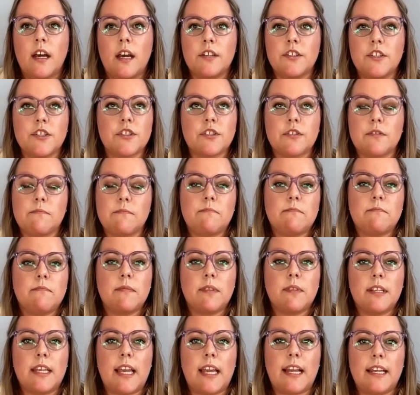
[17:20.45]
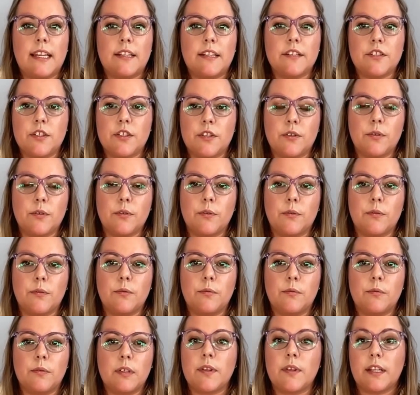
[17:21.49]
I just getting
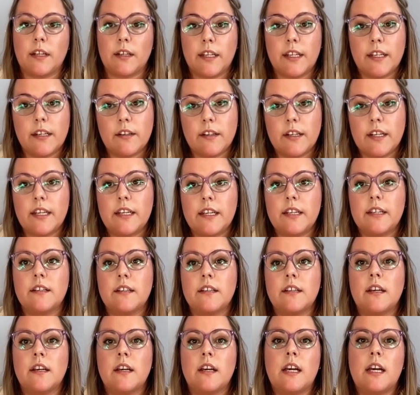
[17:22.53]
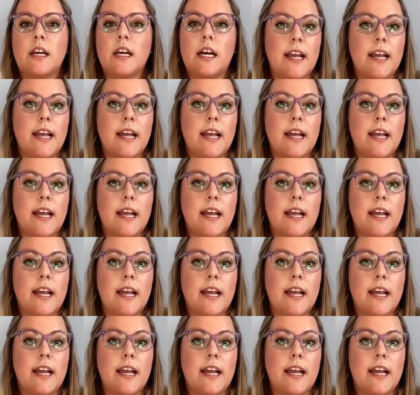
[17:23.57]
to what they're hearing,